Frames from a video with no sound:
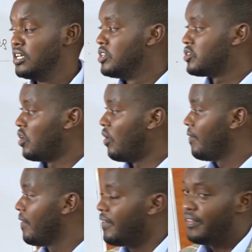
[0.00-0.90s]

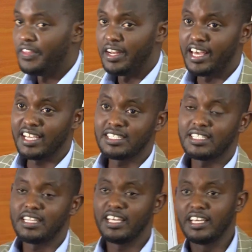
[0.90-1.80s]
So the next
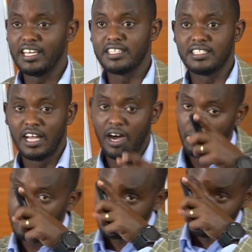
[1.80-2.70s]
thing is
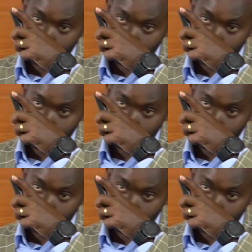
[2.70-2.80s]
now